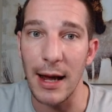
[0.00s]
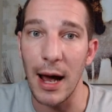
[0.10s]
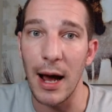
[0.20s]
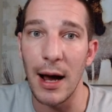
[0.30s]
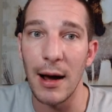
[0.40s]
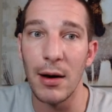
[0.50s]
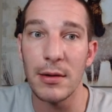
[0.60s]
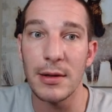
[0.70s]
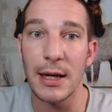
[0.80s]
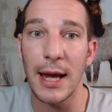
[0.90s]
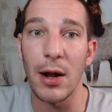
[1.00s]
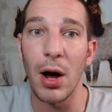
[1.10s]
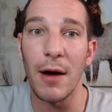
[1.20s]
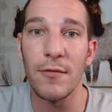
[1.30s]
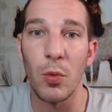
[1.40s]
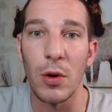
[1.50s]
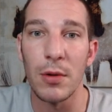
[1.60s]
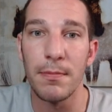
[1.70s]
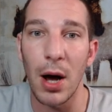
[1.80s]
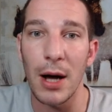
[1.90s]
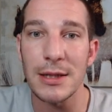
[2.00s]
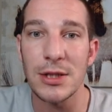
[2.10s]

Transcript: to get off the world boss.